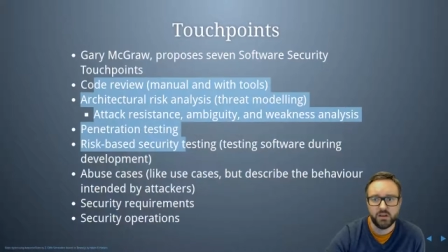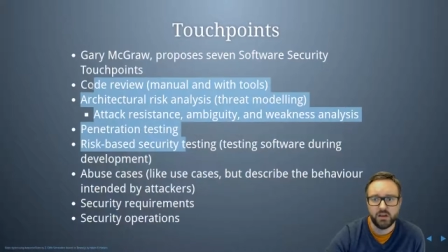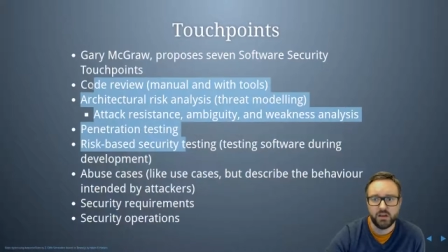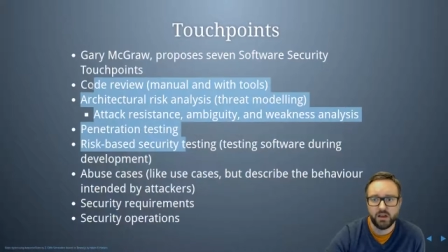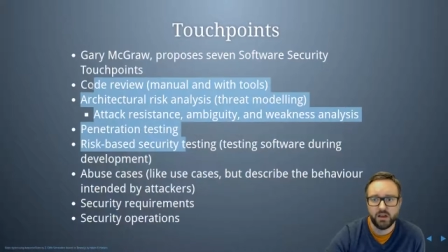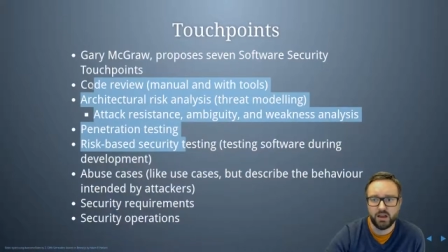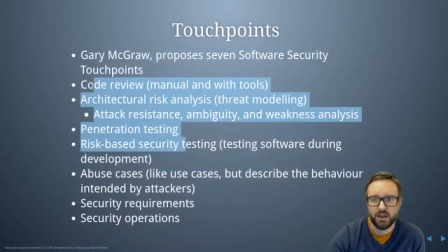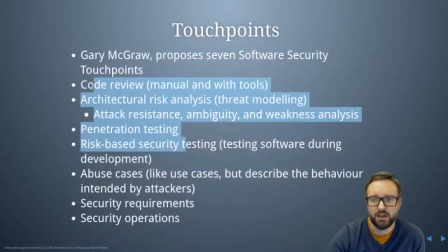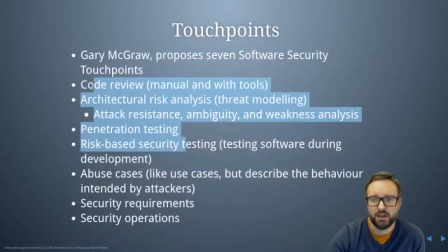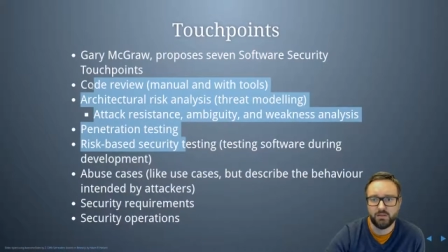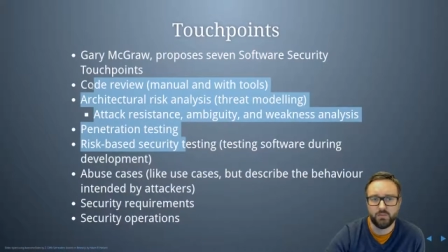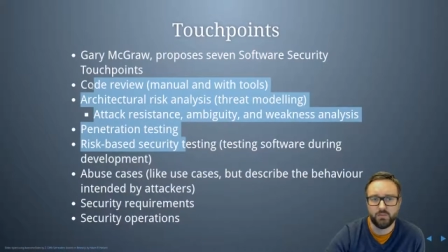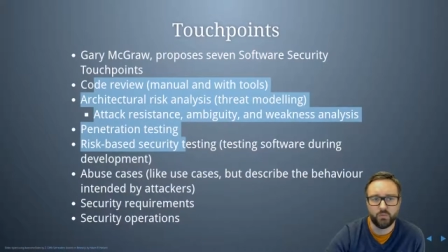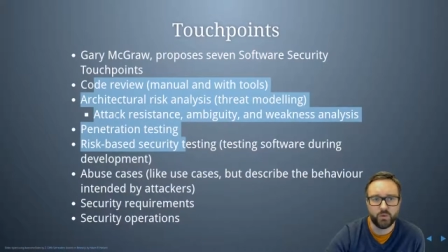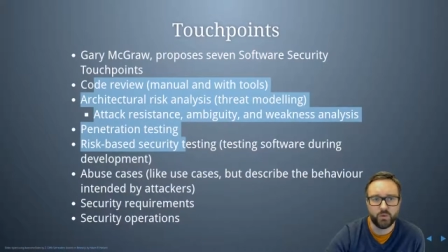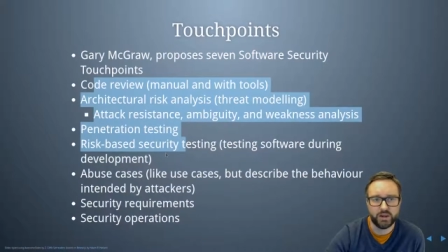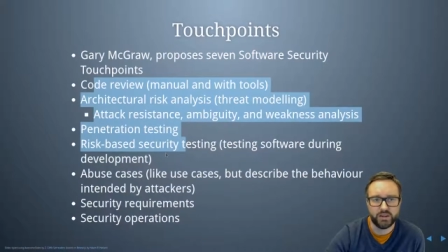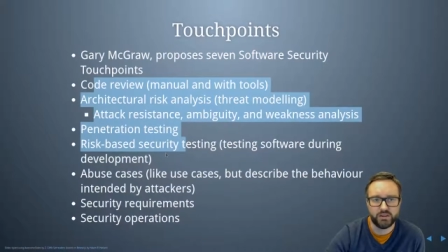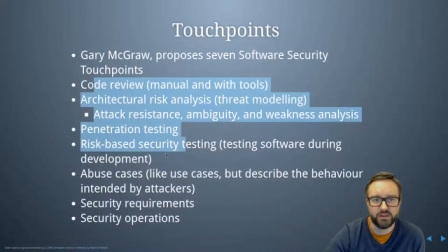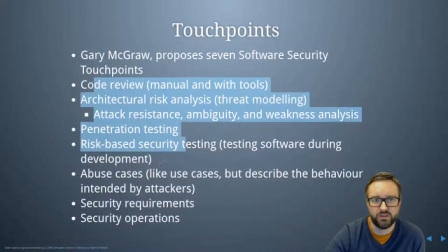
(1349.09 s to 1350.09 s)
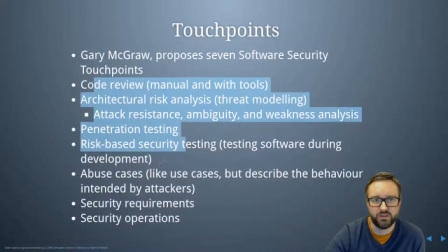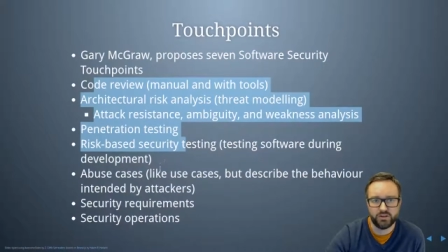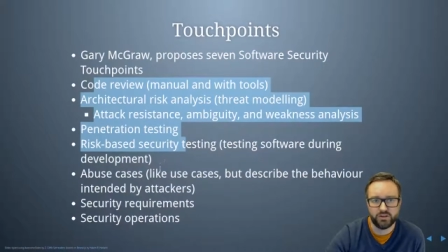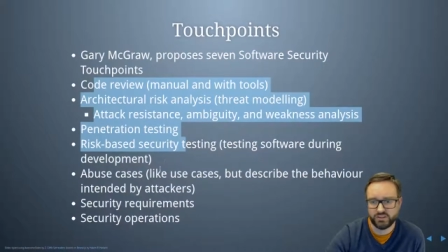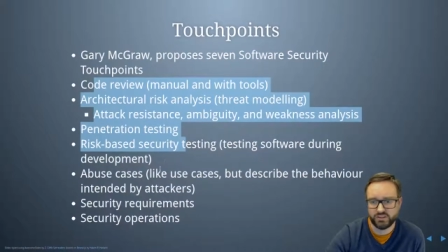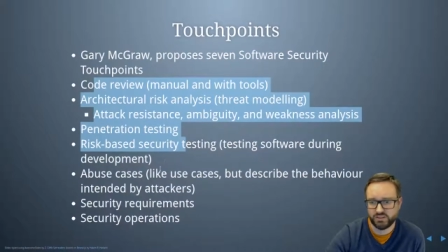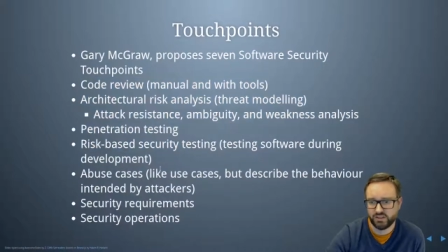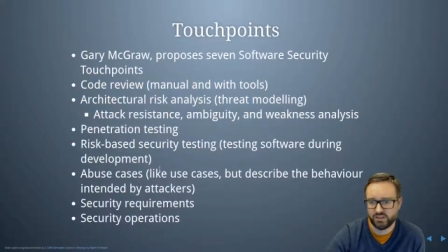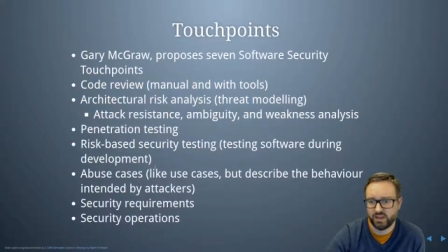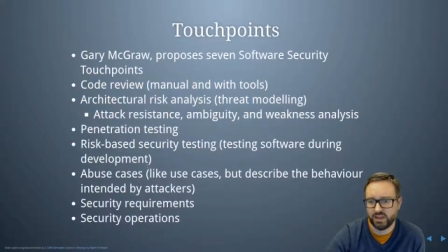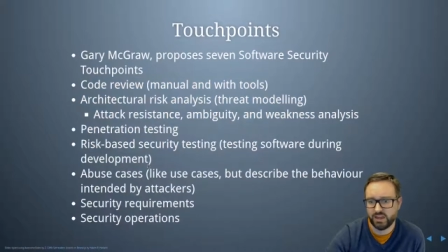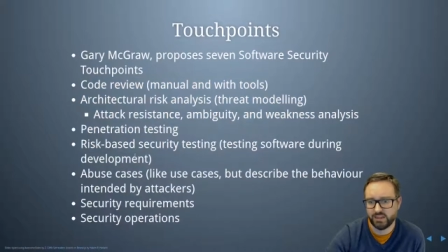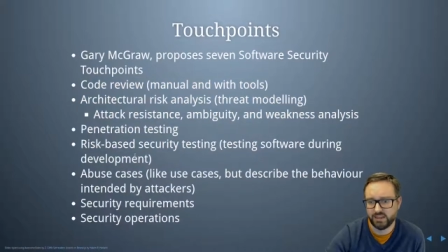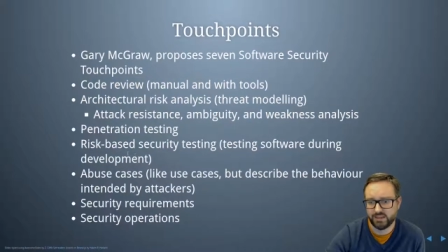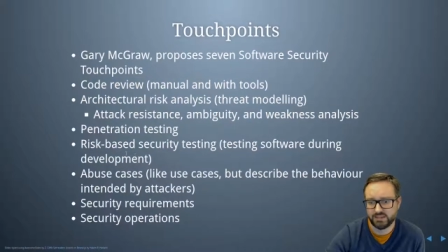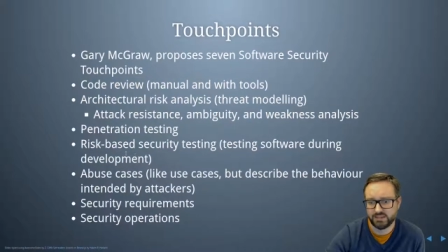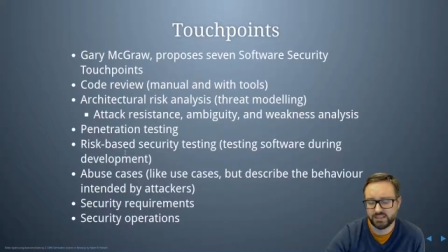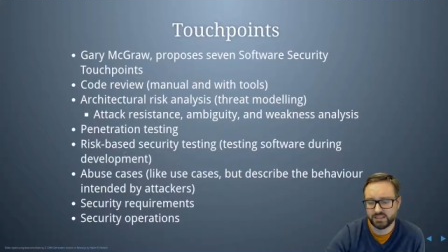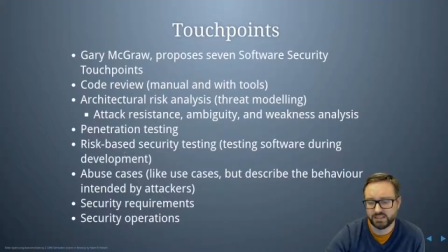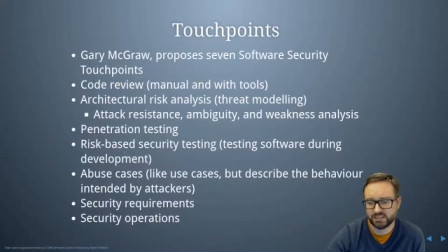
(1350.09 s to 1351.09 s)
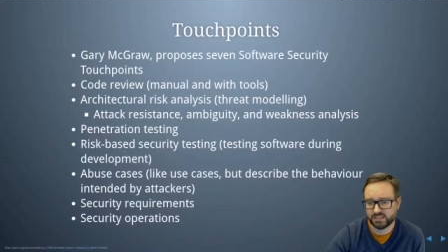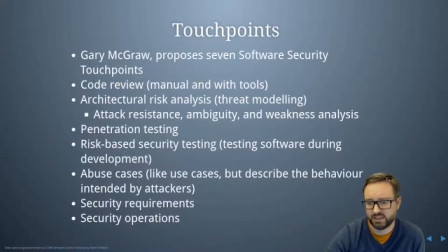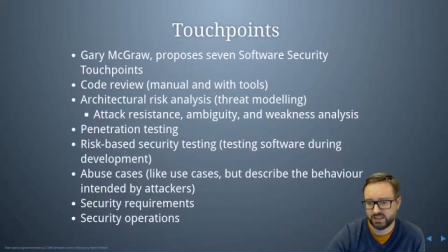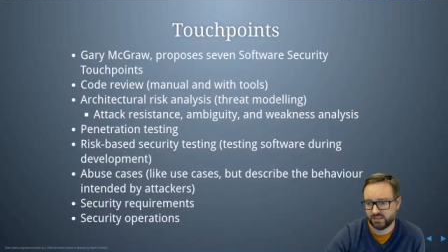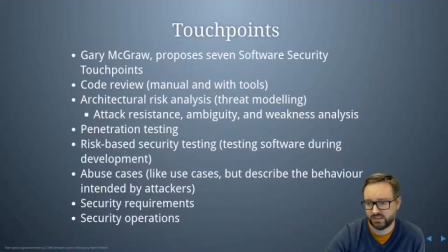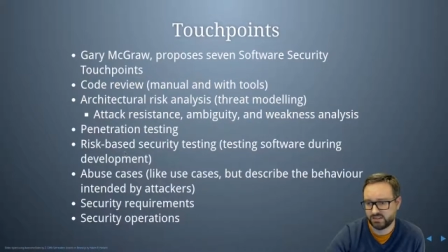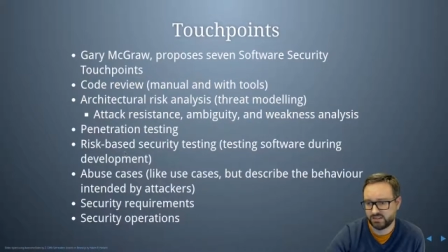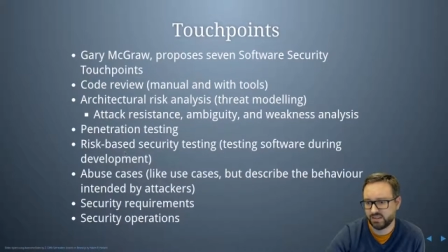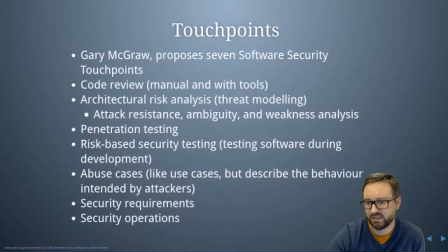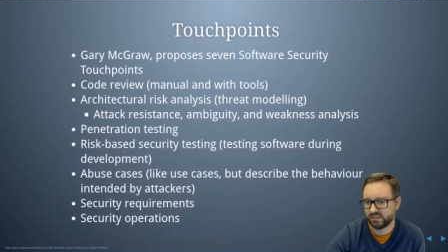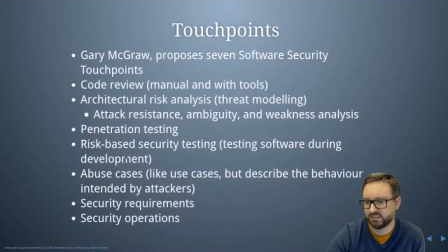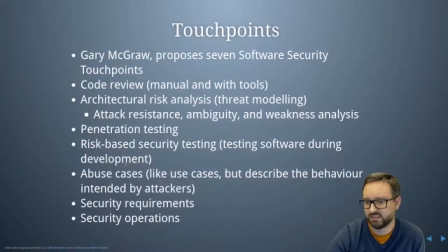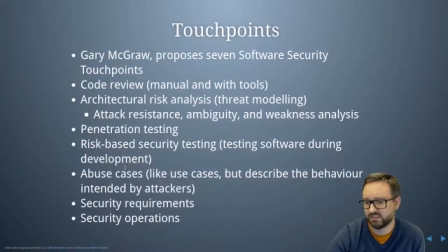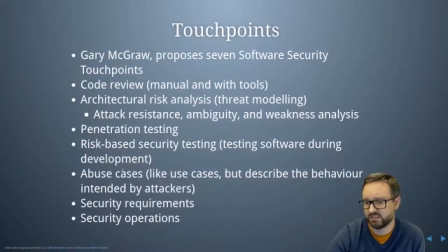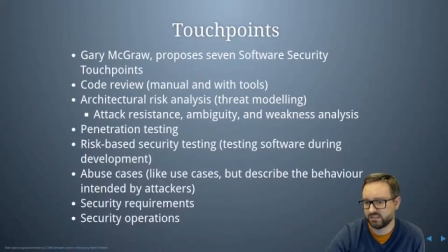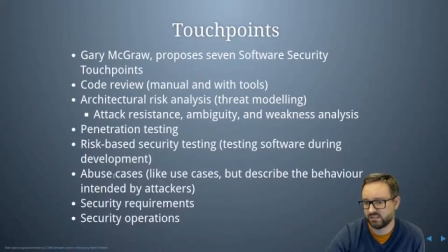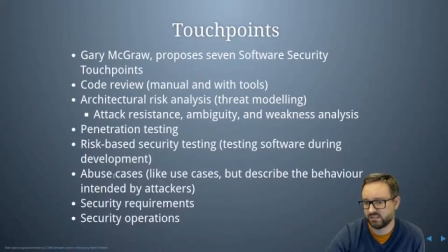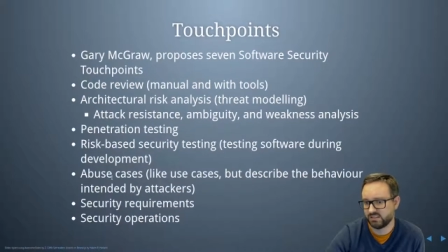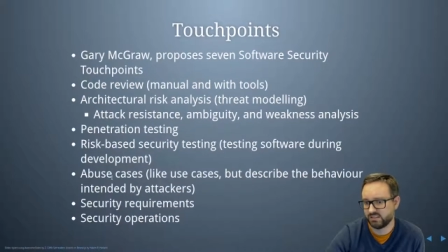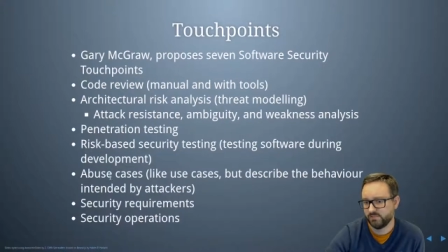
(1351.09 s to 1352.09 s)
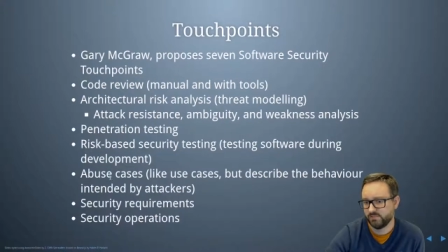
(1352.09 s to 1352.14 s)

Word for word: um, when you are designing your test tests.